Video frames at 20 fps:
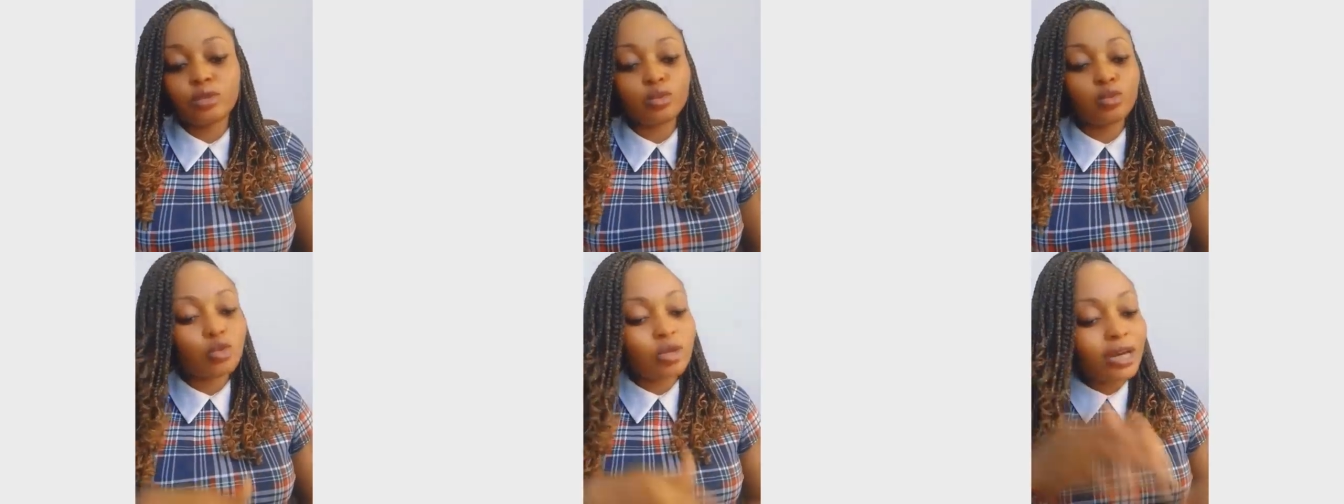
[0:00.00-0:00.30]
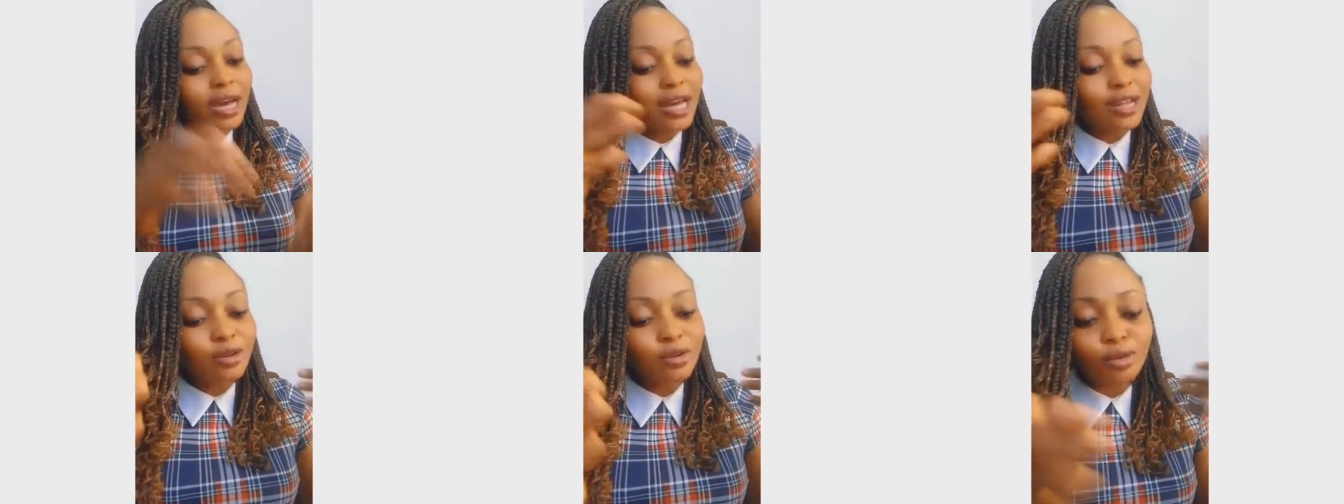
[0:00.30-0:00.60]
You
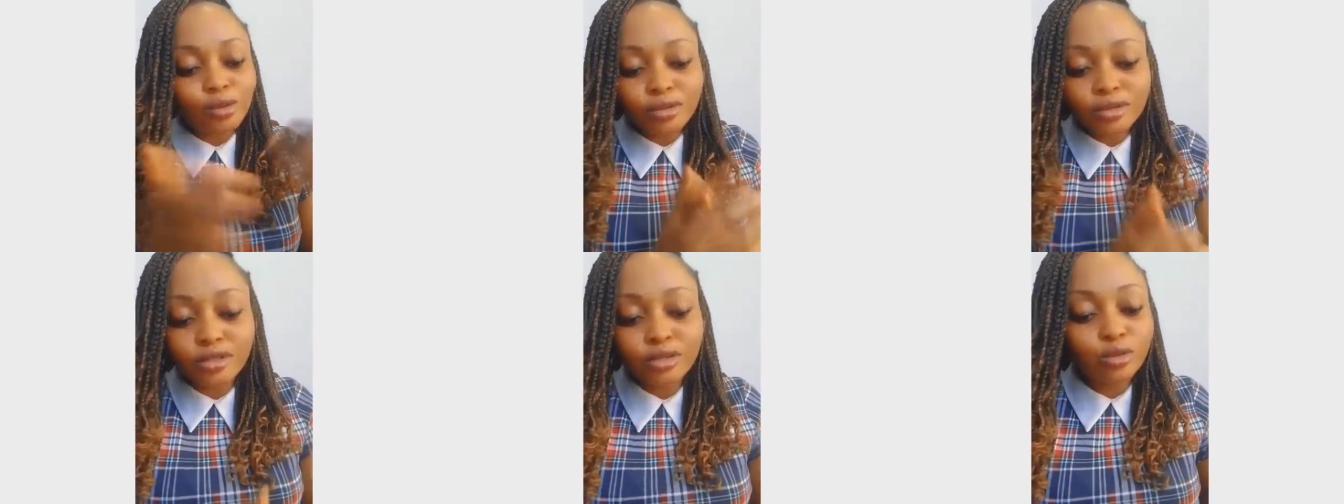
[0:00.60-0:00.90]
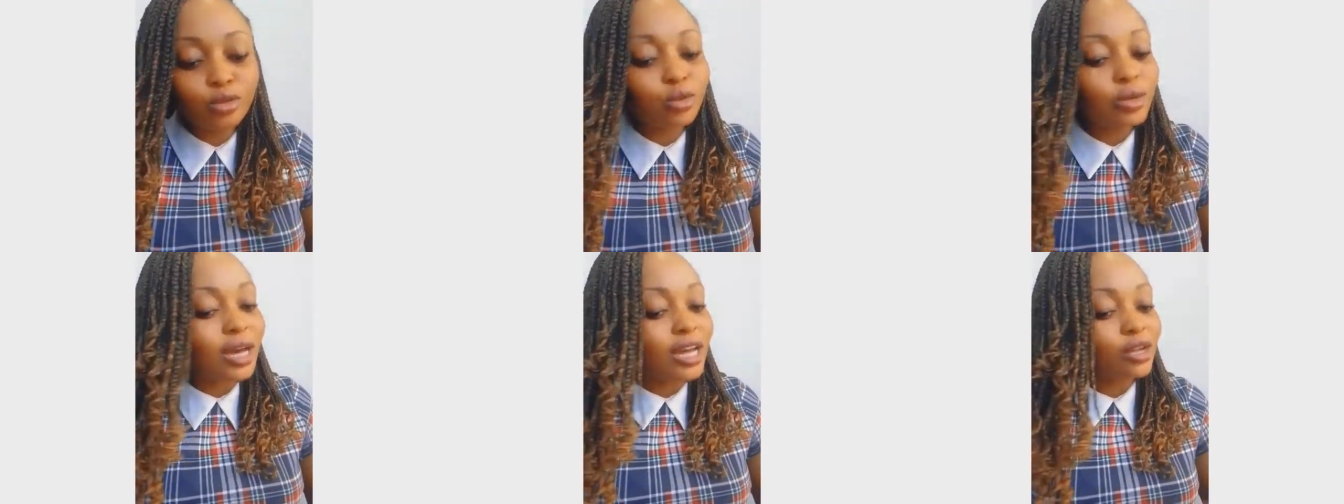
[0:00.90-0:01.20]

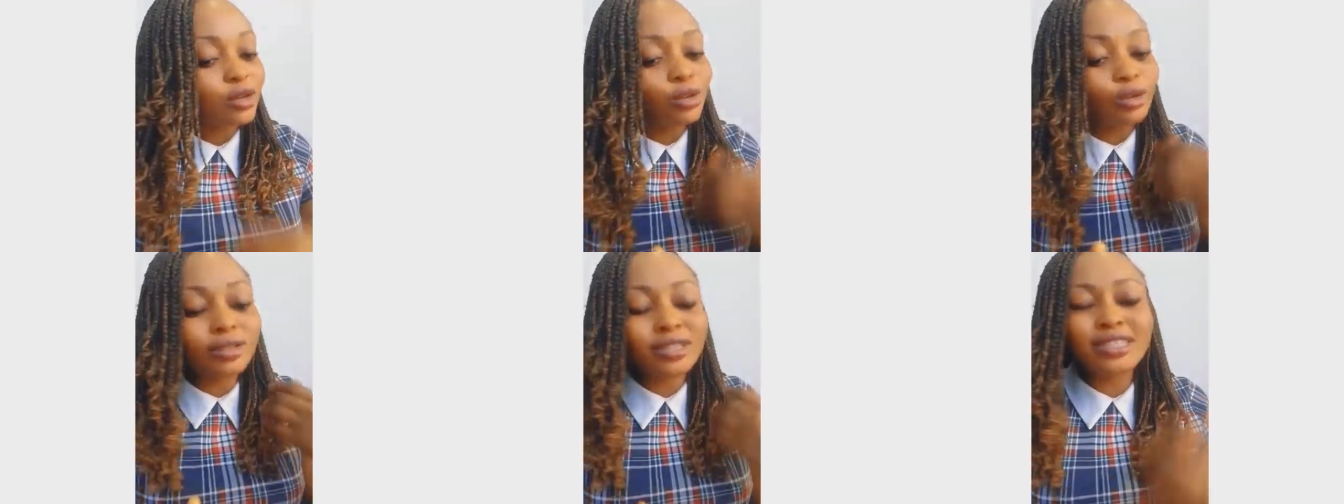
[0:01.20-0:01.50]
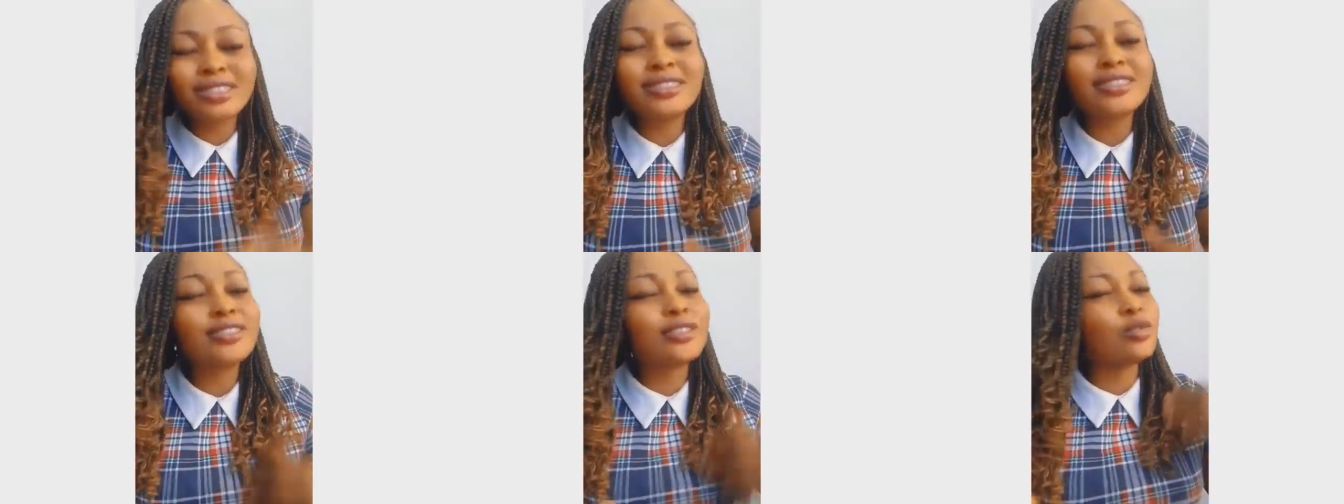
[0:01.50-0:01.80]
cannot. You cannot.
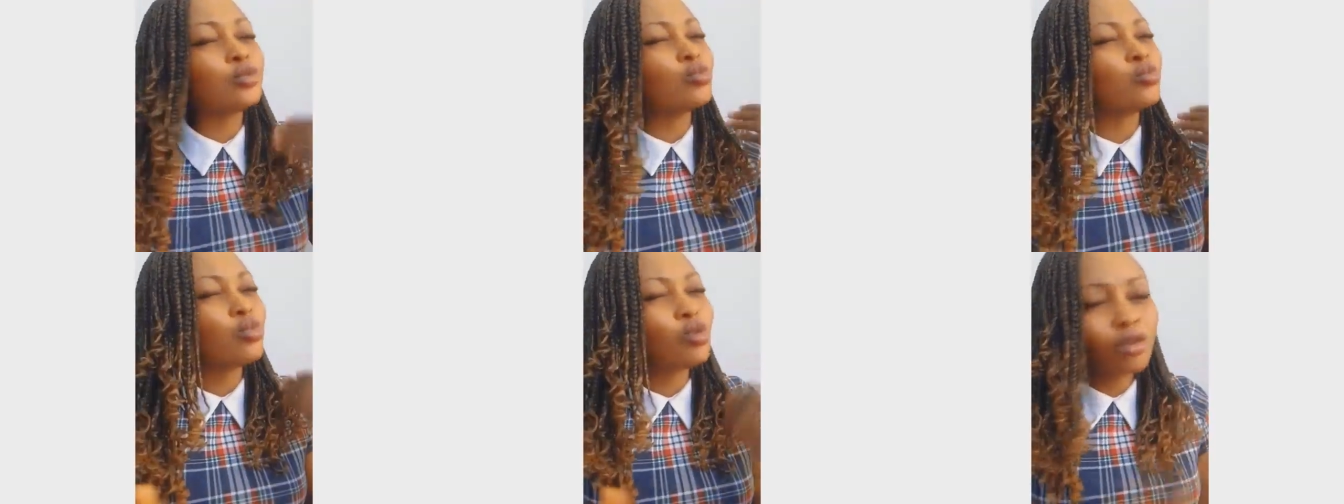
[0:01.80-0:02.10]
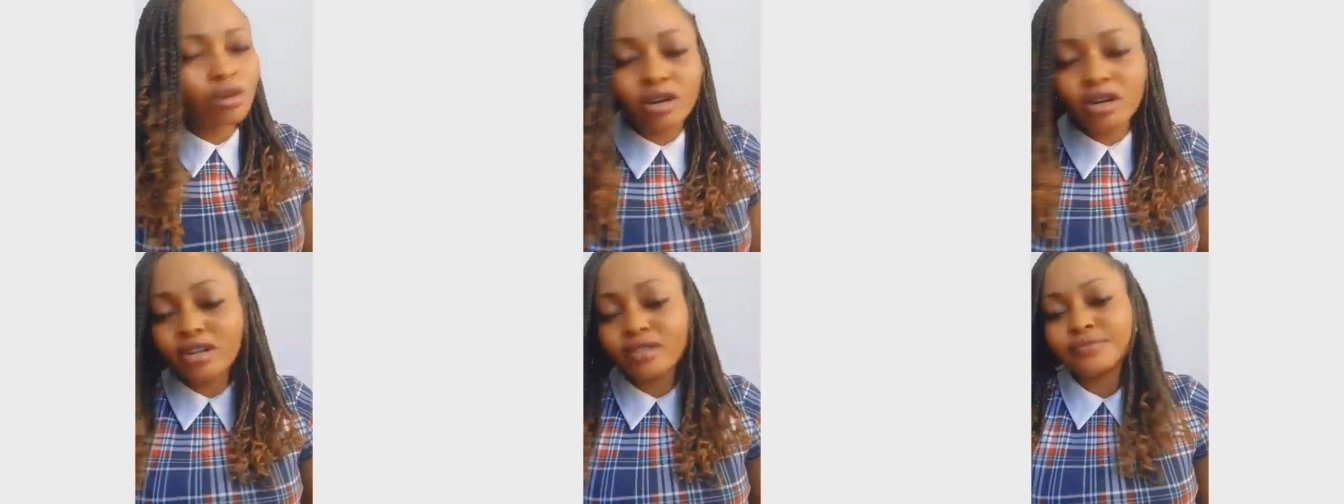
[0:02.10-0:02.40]
They did the
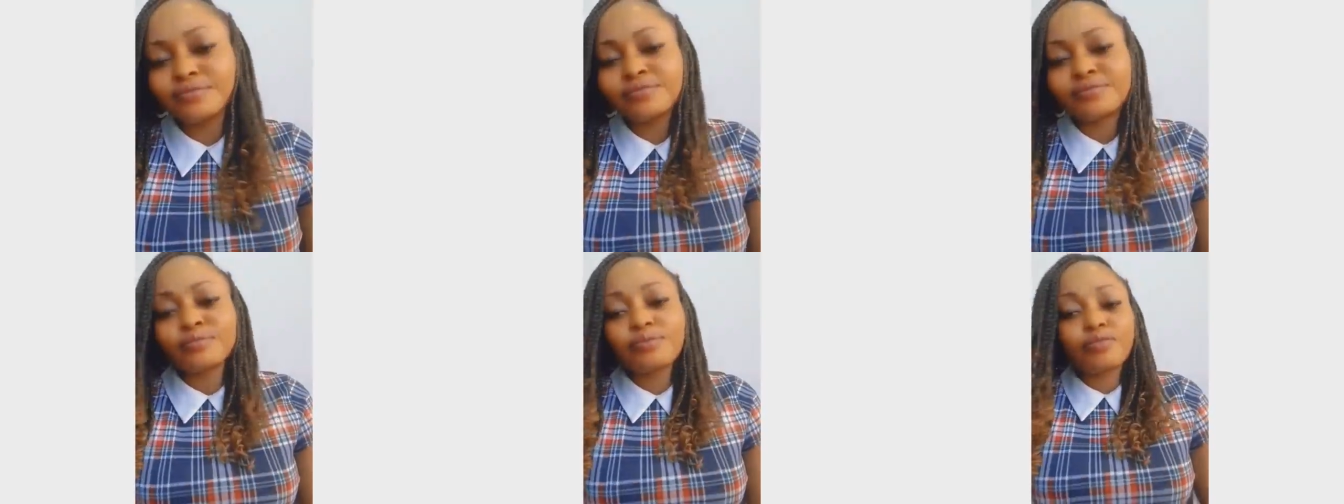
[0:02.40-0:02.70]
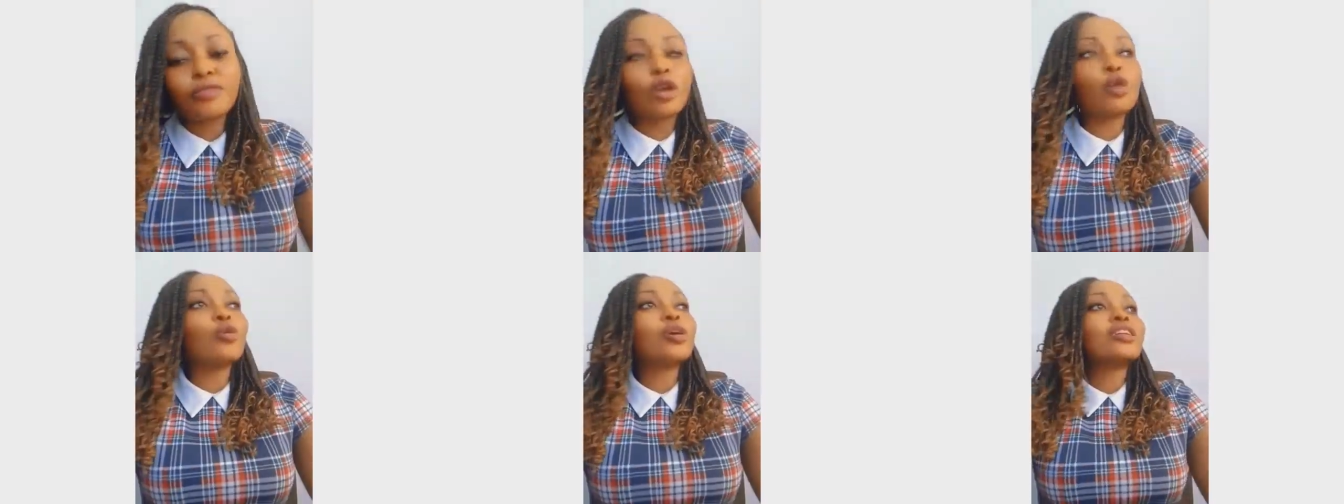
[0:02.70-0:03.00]
work.
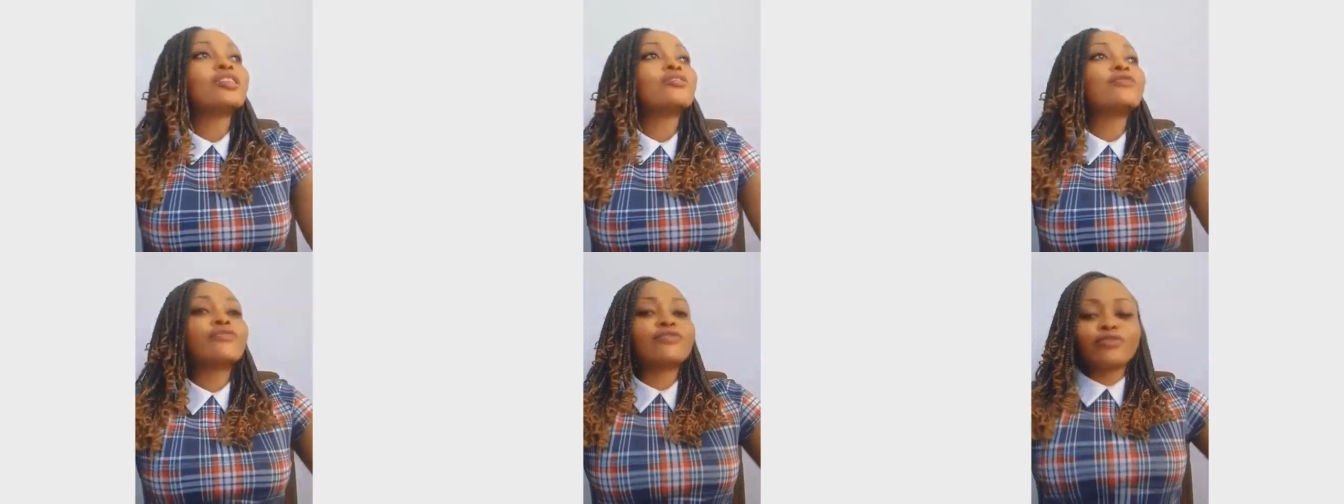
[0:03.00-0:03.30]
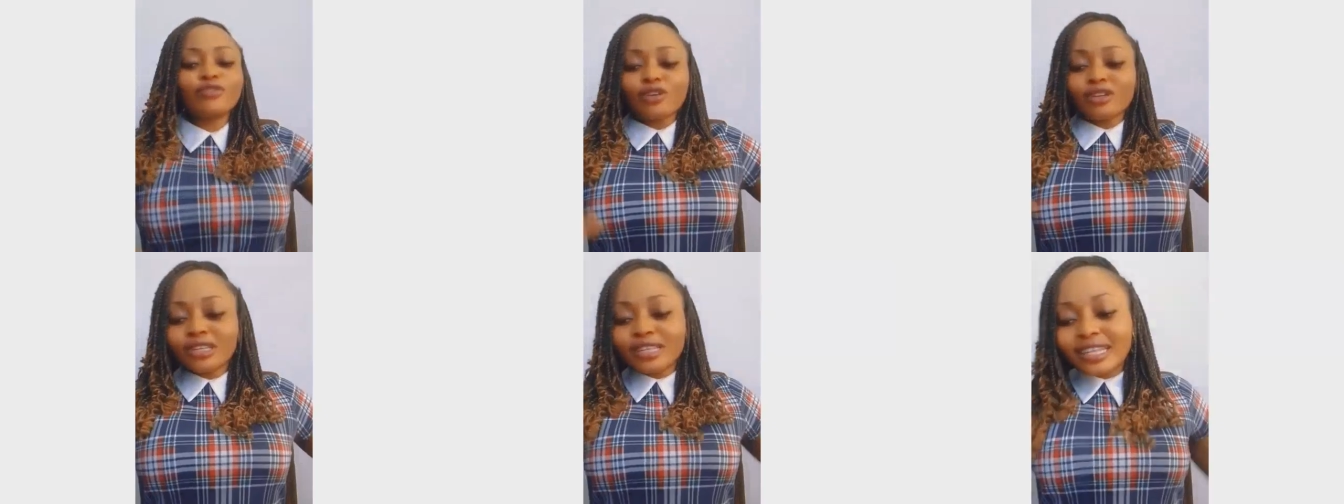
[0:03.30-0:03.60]
They were the
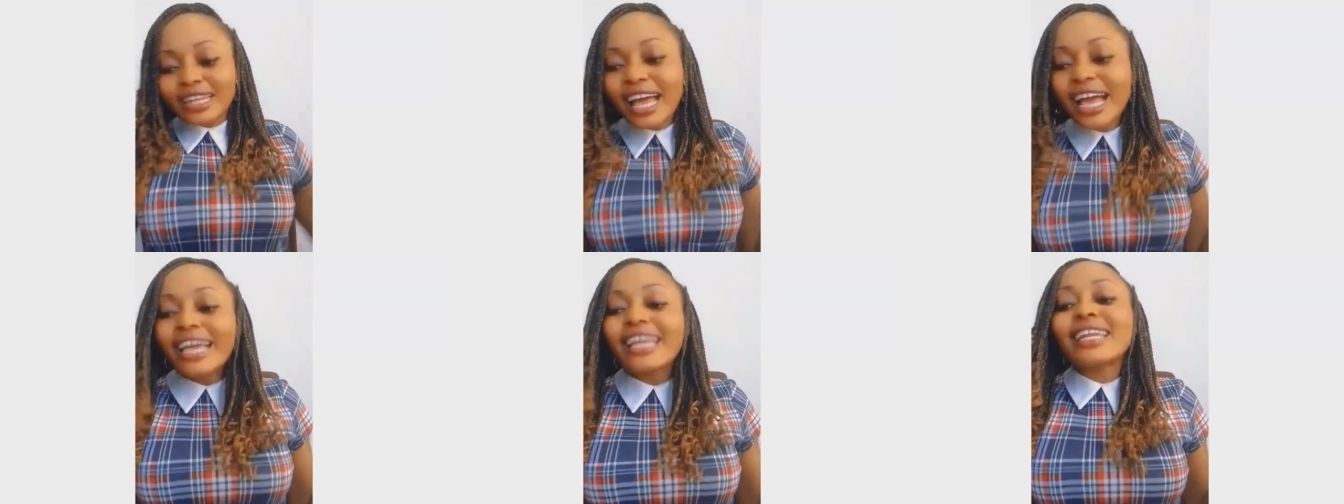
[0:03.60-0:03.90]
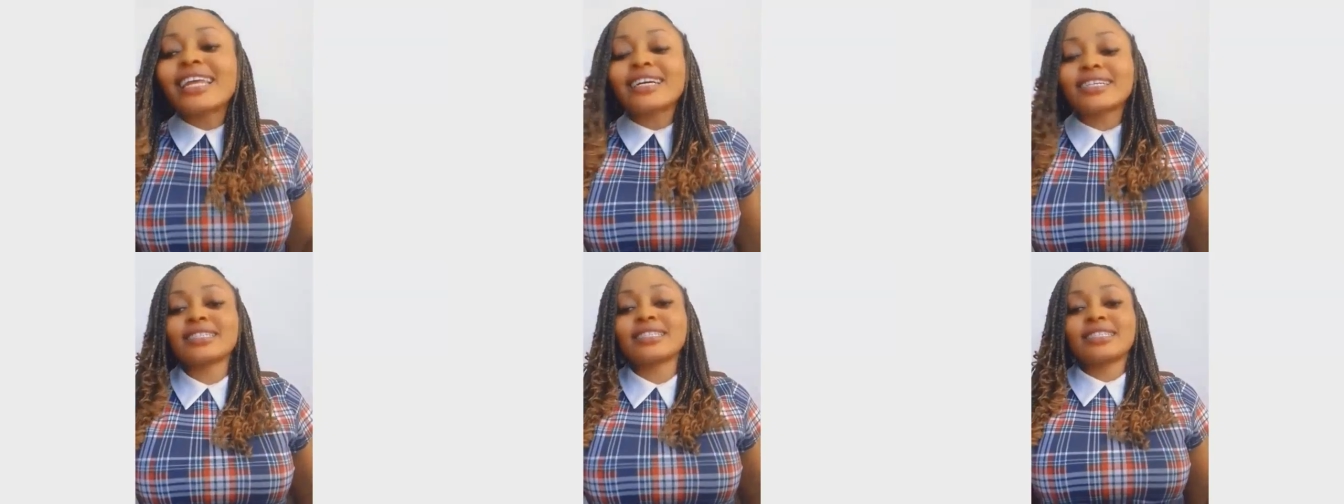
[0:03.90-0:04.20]

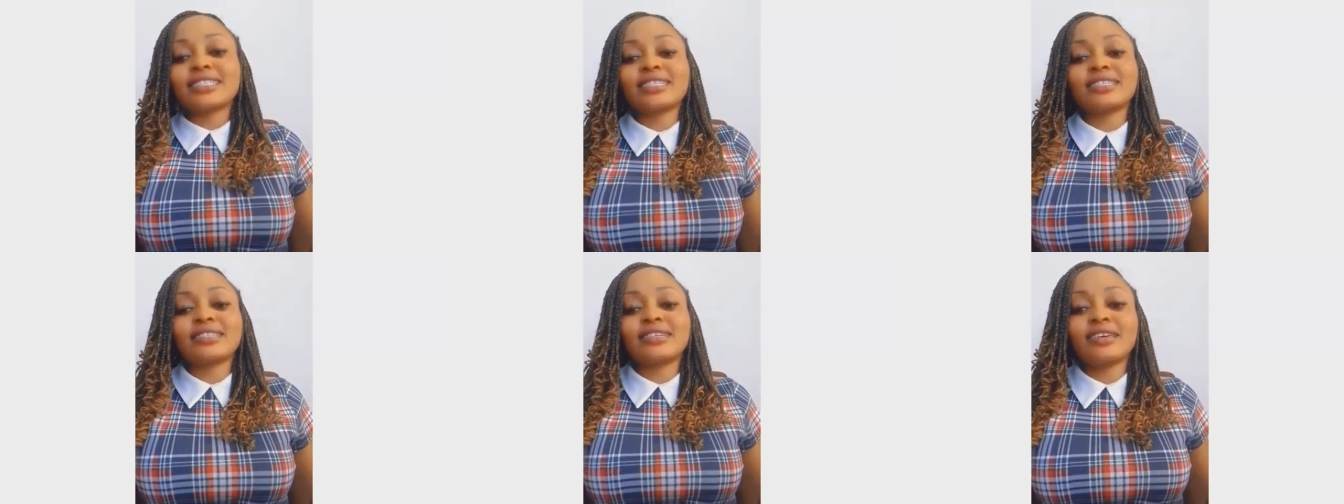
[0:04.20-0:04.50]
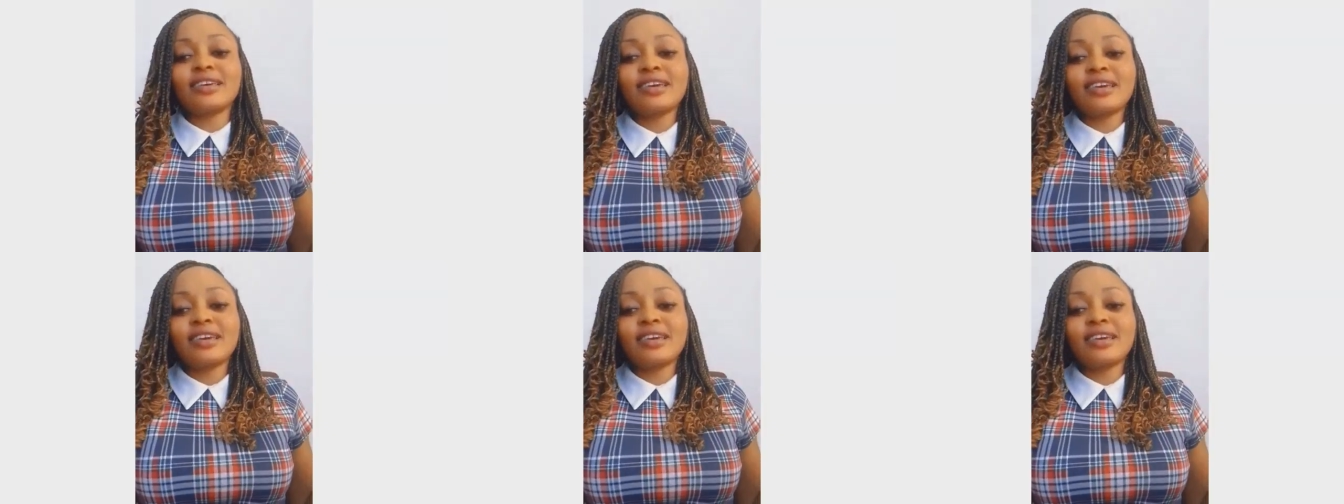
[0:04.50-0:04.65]
frontliners.